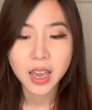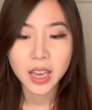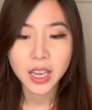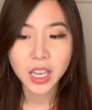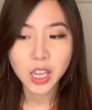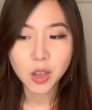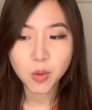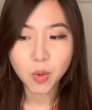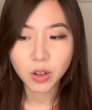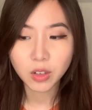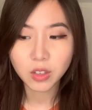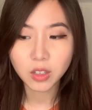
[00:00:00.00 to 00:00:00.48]

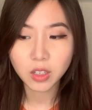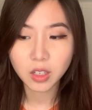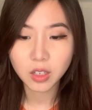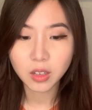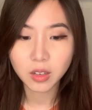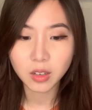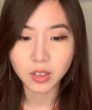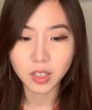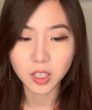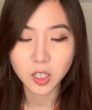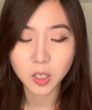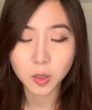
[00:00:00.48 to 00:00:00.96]
He wants
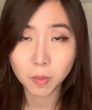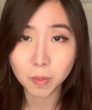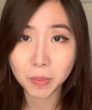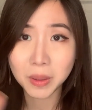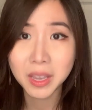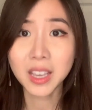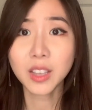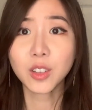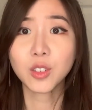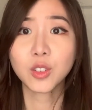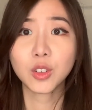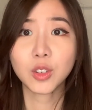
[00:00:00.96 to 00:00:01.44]
to
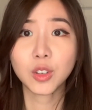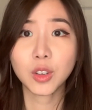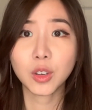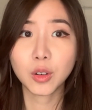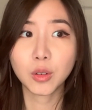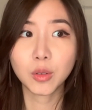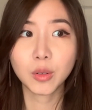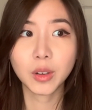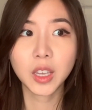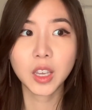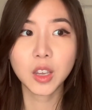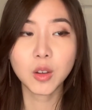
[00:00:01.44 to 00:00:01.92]
speak to
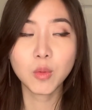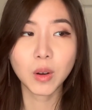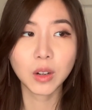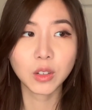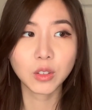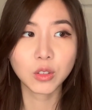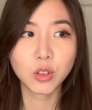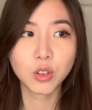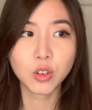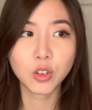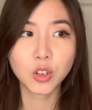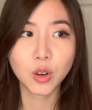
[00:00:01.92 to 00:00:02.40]
you. He
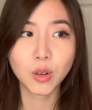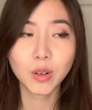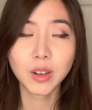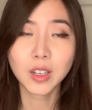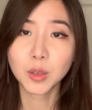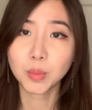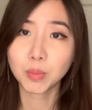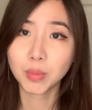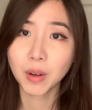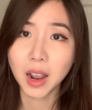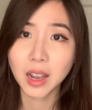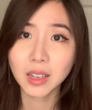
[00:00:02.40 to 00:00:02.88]
wants to show
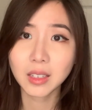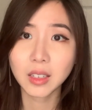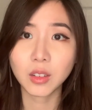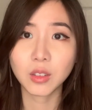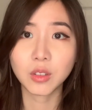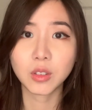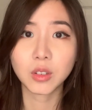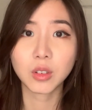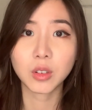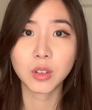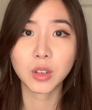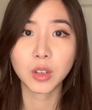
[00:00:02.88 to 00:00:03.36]
his
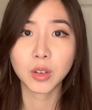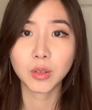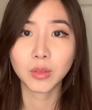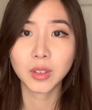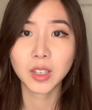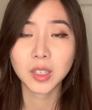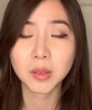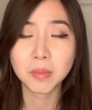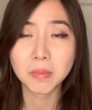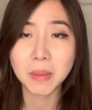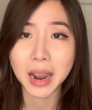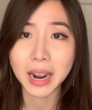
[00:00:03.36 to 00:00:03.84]
presence to you,
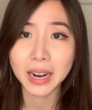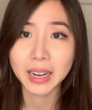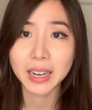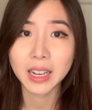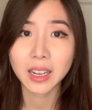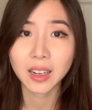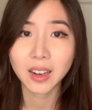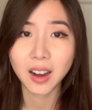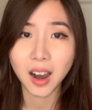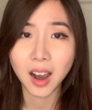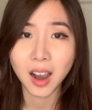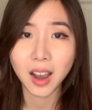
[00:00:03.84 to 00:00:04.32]
this
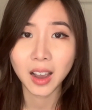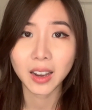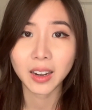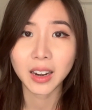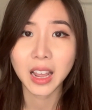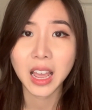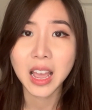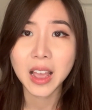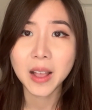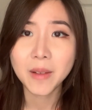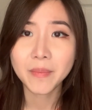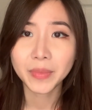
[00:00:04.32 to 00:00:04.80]
mighty
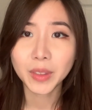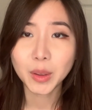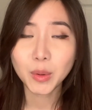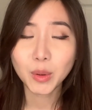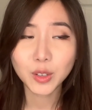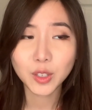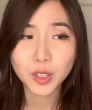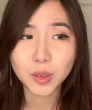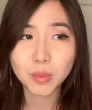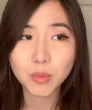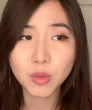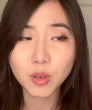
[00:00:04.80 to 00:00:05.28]
God. He
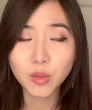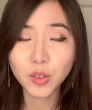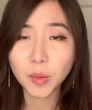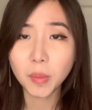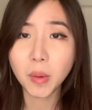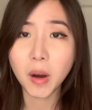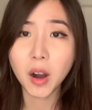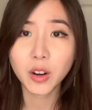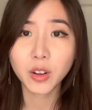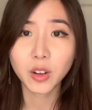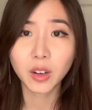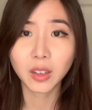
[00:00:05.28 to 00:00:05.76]
wants to move
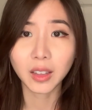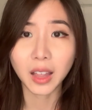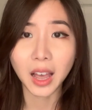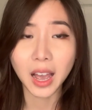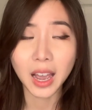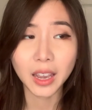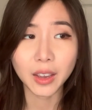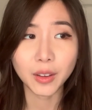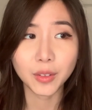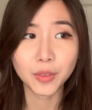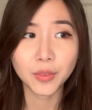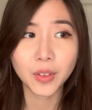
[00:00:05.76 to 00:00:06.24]
upon your
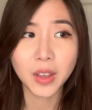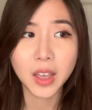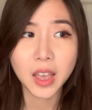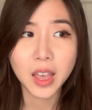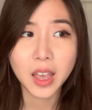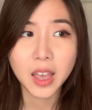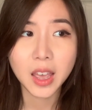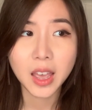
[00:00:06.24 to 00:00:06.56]
life.